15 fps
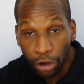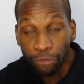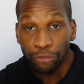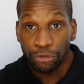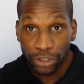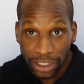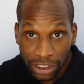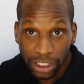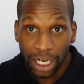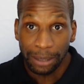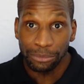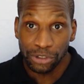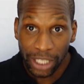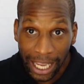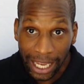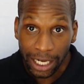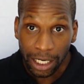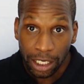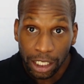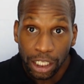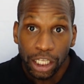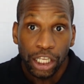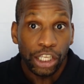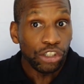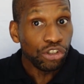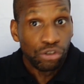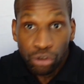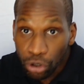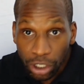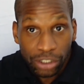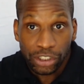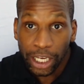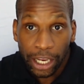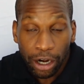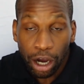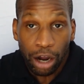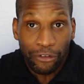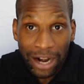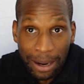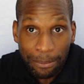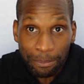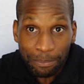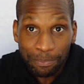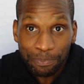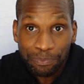3 times 10. It's not a 10 RM.